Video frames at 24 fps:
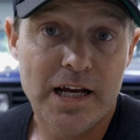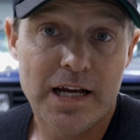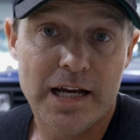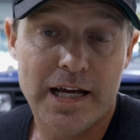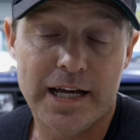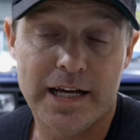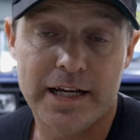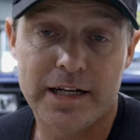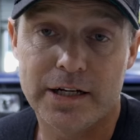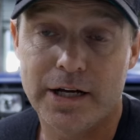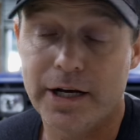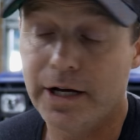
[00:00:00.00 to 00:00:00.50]

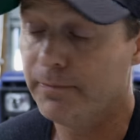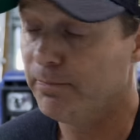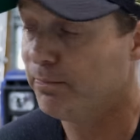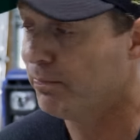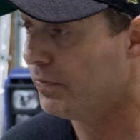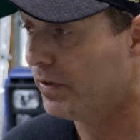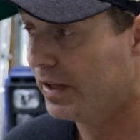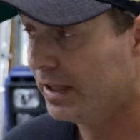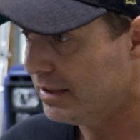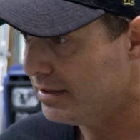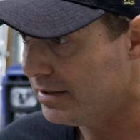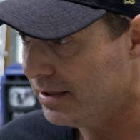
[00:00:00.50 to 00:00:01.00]
And uh,
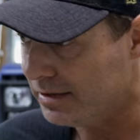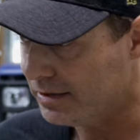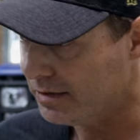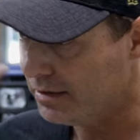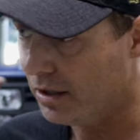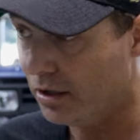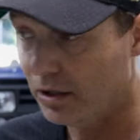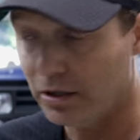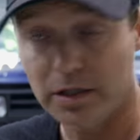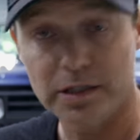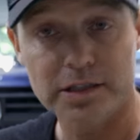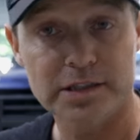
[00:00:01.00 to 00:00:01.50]
this isn't a
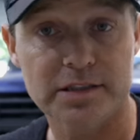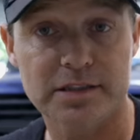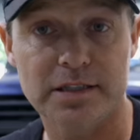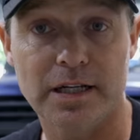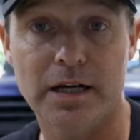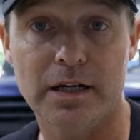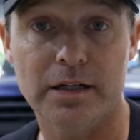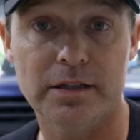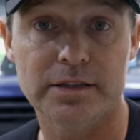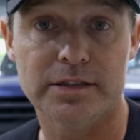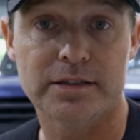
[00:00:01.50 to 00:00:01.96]
hard sell.